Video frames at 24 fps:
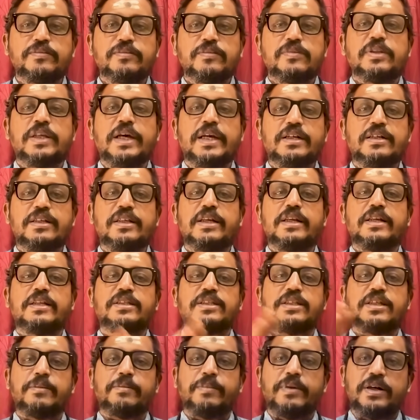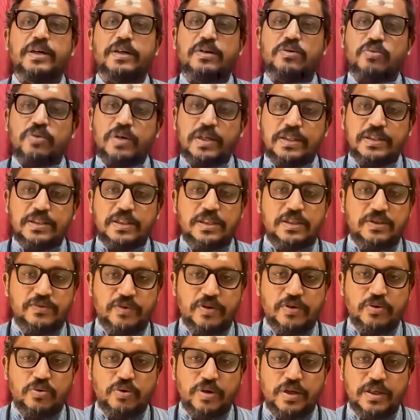that there are separate utensils
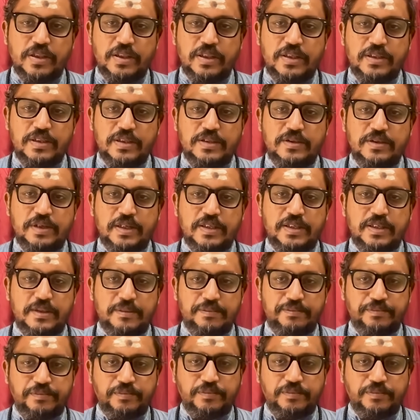for cooking these. Acha.